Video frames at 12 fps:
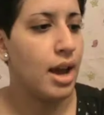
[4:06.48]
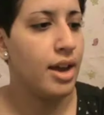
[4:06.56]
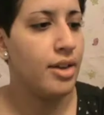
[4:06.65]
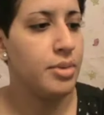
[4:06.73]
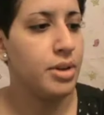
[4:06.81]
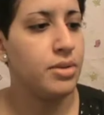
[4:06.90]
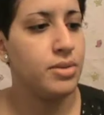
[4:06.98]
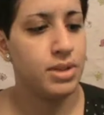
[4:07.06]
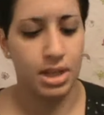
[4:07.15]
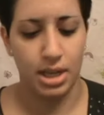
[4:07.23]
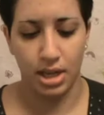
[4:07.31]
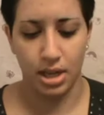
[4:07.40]
I've been
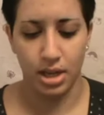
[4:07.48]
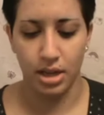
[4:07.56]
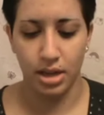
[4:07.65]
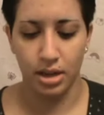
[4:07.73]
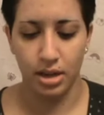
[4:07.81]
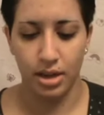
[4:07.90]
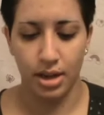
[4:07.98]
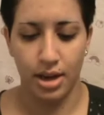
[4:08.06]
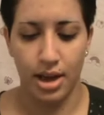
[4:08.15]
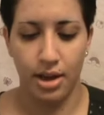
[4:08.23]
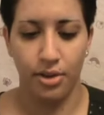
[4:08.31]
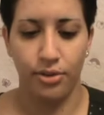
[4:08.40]
using an
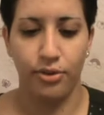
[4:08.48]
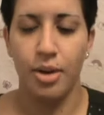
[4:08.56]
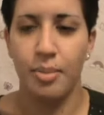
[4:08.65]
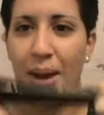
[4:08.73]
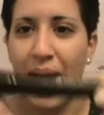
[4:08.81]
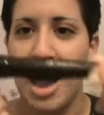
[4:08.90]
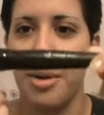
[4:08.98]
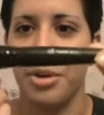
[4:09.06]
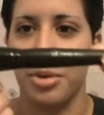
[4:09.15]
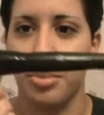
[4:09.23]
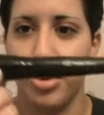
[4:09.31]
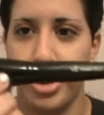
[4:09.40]
e.l.f.
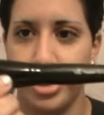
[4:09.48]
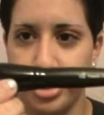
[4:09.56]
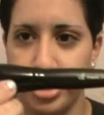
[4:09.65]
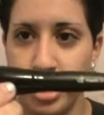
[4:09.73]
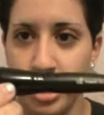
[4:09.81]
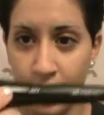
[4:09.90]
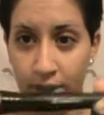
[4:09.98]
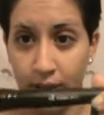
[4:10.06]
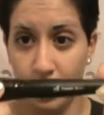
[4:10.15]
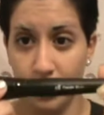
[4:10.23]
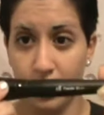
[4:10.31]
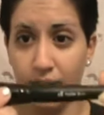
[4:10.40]
powder brush.
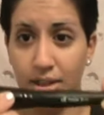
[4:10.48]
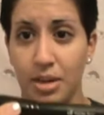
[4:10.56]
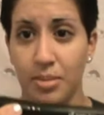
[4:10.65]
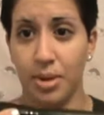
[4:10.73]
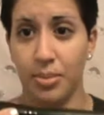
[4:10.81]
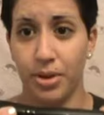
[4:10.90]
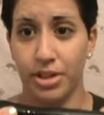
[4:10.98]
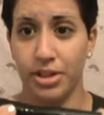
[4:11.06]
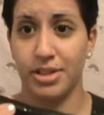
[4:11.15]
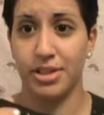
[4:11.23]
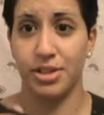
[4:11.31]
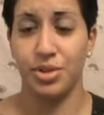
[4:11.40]
The good thing about
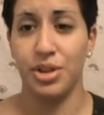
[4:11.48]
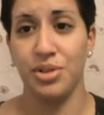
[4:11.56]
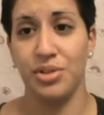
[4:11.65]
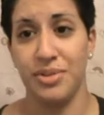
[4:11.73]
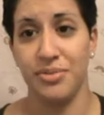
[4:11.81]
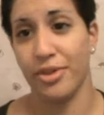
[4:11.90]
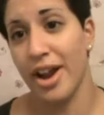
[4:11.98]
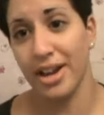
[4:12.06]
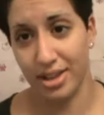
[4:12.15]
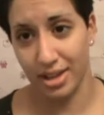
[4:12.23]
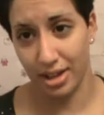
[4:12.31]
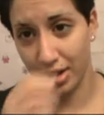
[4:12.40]
brushes is you can use them for
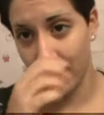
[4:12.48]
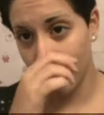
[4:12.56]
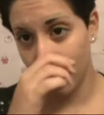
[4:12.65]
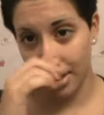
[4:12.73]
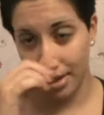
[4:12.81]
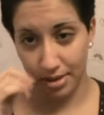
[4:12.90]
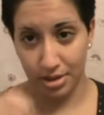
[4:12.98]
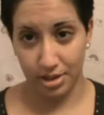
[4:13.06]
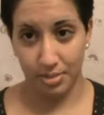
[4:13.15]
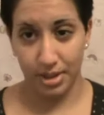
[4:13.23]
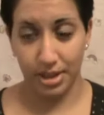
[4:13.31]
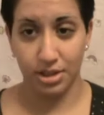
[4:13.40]
anything.
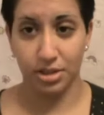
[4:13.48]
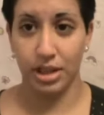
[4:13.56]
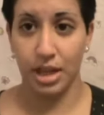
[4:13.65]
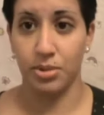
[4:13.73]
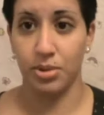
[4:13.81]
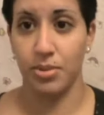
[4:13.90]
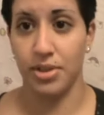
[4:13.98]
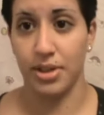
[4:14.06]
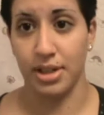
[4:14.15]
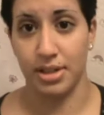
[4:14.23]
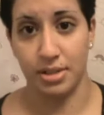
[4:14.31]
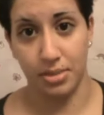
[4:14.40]
Just because they're labeled one
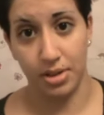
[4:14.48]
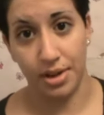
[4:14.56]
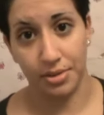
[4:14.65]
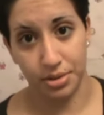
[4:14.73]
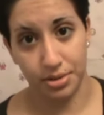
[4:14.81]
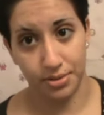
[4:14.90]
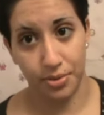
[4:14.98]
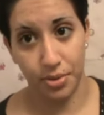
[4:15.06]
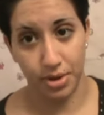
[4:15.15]
thing doesn't mean you have to use it for